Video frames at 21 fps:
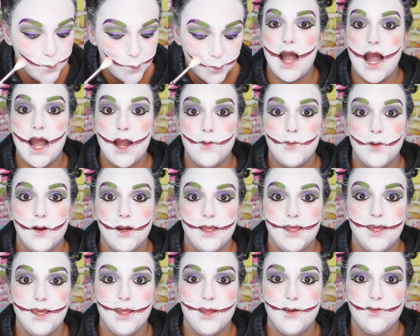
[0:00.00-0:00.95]
I
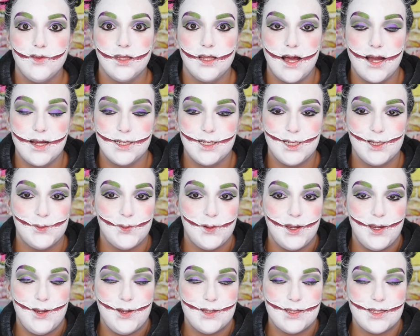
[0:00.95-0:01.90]
really love the lashes we
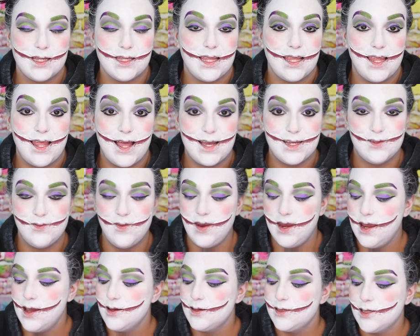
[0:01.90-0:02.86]
used in the last
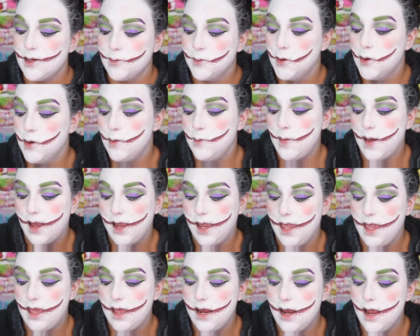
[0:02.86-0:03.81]
video, so I'm going back
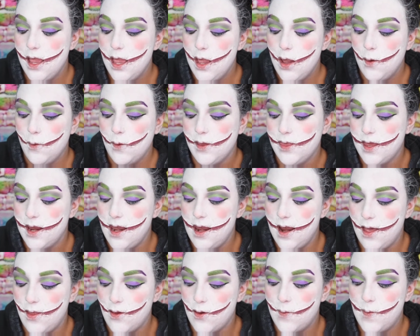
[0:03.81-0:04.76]
in with
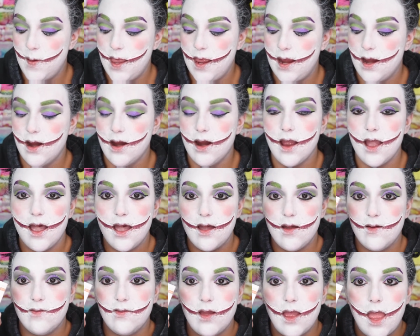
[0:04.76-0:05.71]
another pair
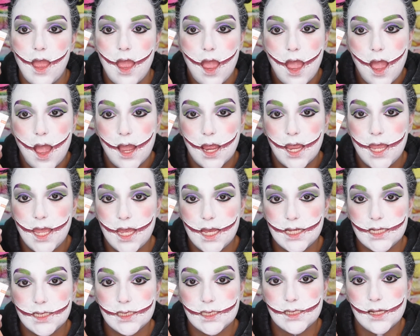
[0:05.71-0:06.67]
of
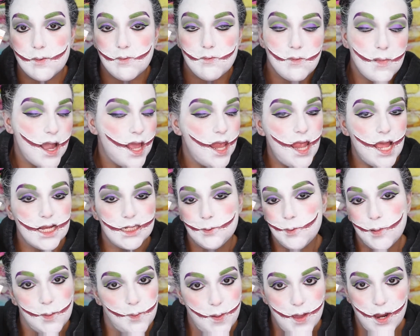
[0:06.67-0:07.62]
Kiss My Lash
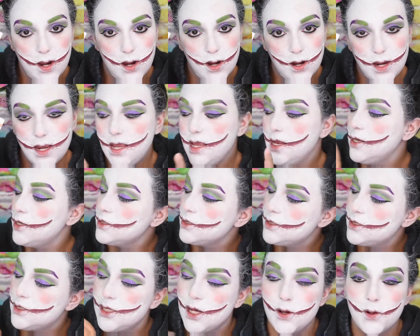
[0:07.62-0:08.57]
But Better in
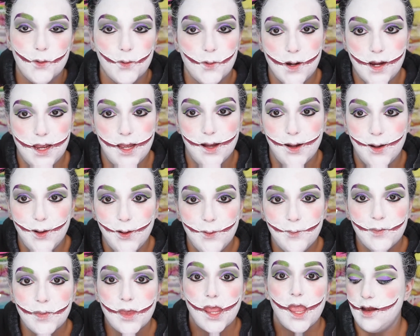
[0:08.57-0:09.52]
So
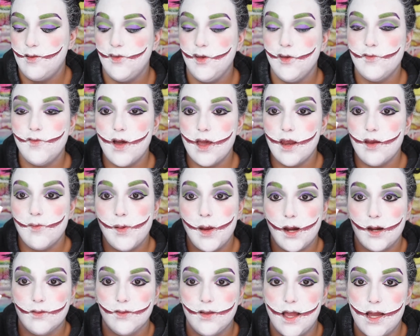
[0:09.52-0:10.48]
Real. But if you find a
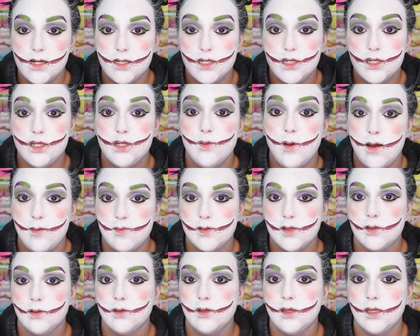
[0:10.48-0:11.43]
pair of lashes you
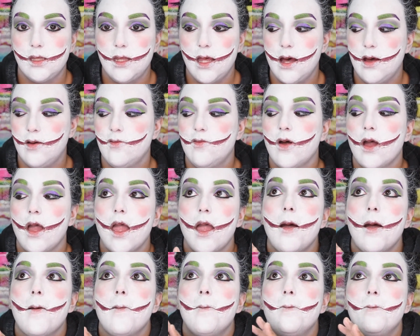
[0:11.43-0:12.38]
absolutely love,
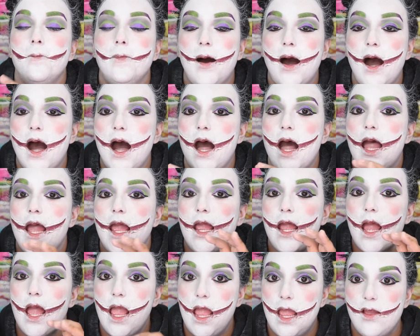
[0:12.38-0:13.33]

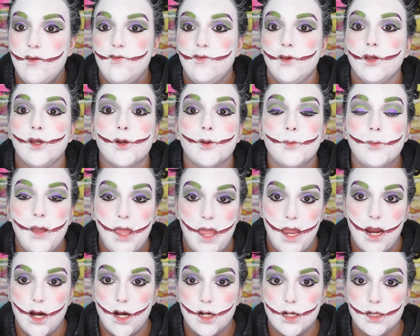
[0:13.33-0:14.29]
buy a few
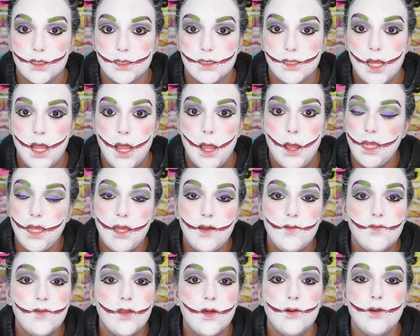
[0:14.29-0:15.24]
pairs.
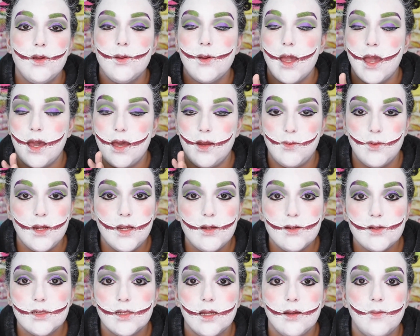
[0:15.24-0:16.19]
Even though you can
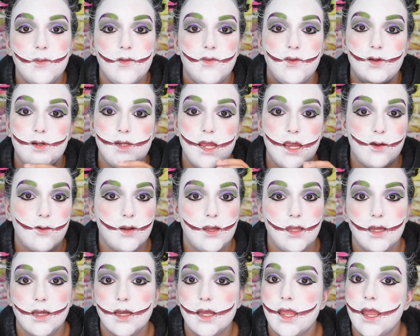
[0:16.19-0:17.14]
reuse them if you take
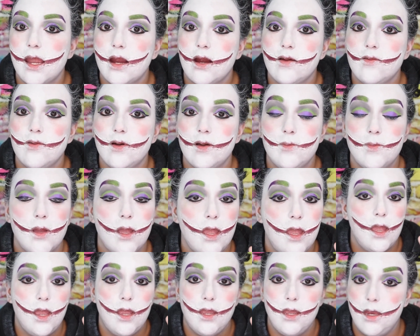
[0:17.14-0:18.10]
really good care of them,
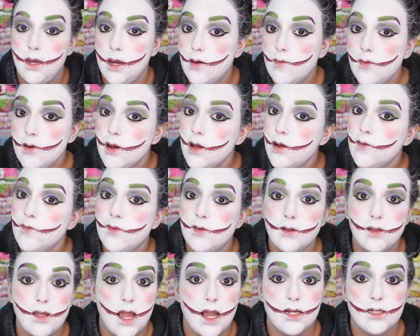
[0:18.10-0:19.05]
you never know if your
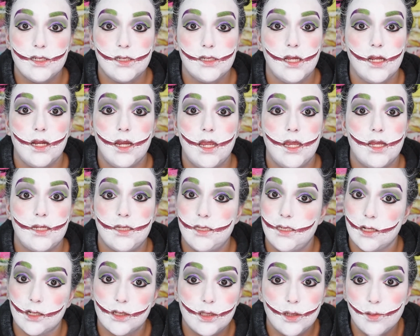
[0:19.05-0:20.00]
lash is gonna get
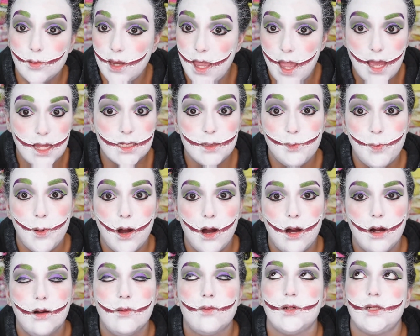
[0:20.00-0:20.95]
stuck to a cat's
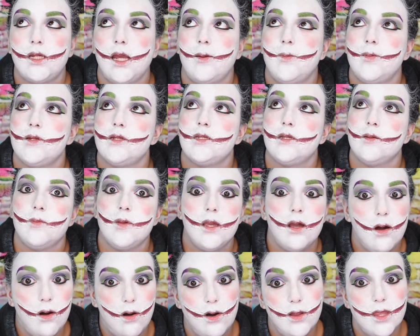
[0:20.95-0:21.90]
paw, which happens to me
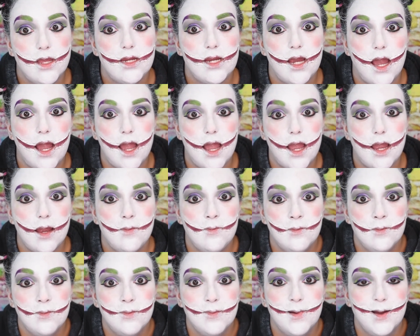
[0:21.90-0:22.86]
all the time.
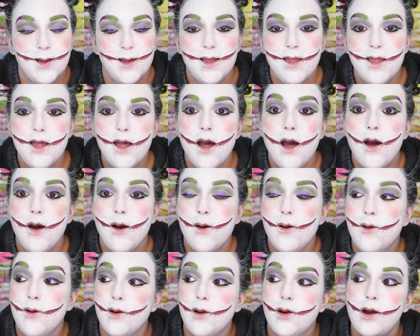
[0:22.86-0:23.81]

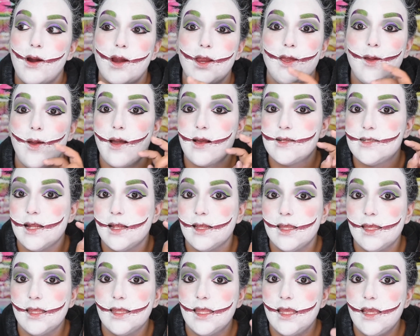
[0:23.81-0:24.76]
Or you
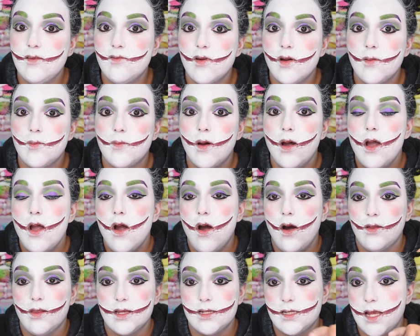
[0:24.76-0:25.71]
accidentally leave them
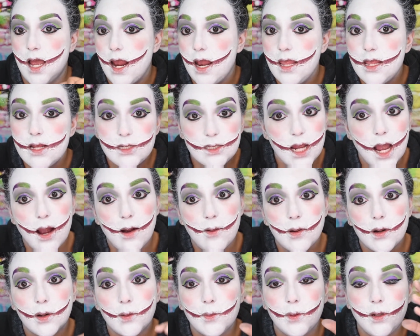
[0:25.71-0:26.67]
on the side of the
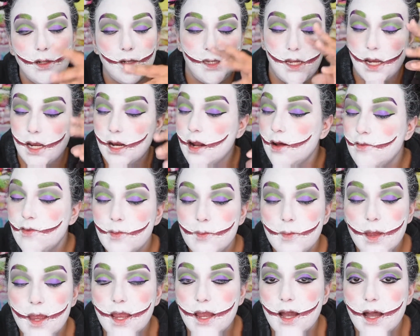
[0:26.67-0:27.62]
shower when you're taking off your
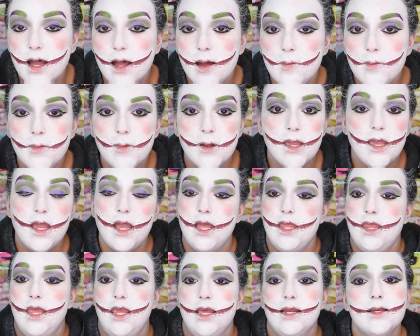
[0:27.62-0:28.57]
makeup
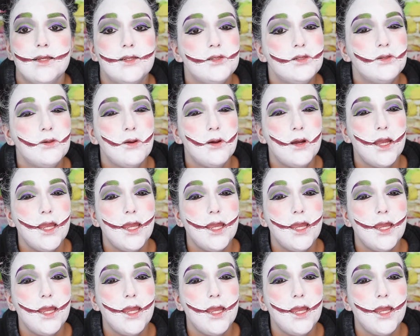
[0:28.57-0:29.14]
and they get destroyed.